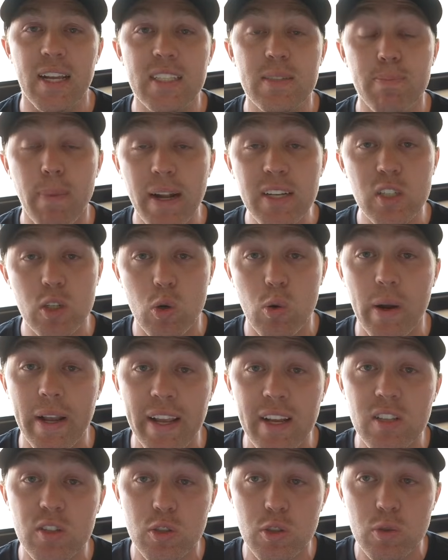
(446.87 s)
It's much
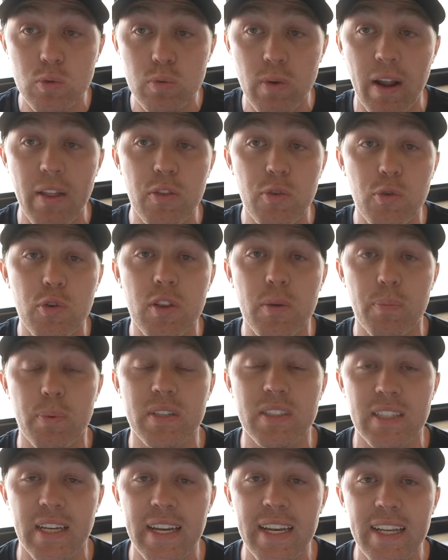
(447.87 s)
quicker to run through the
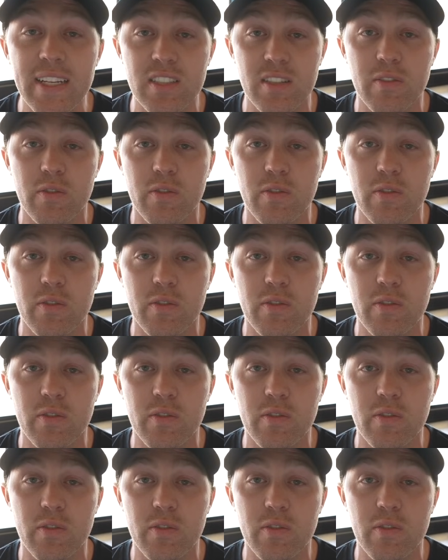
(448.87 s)
proceedings